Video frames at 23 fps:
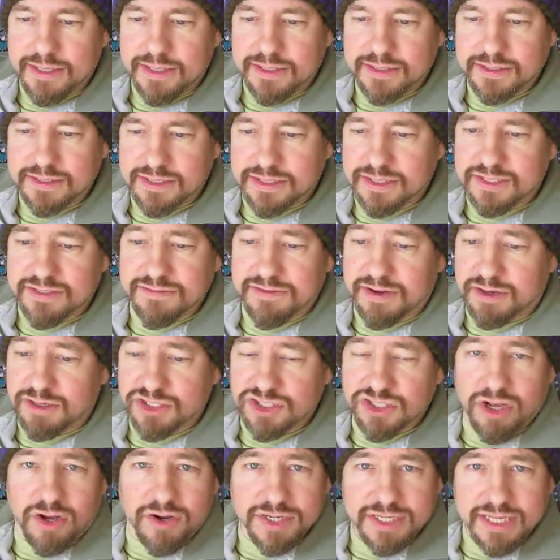It's a very
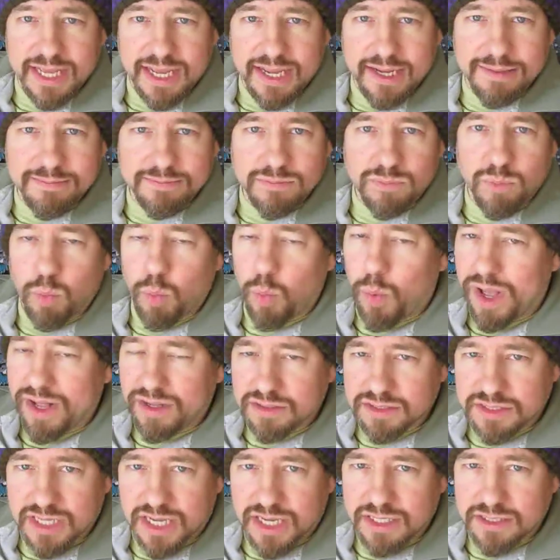solid game, well
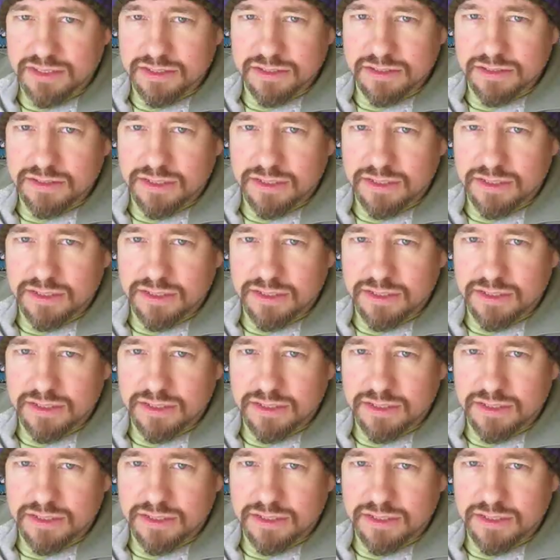done.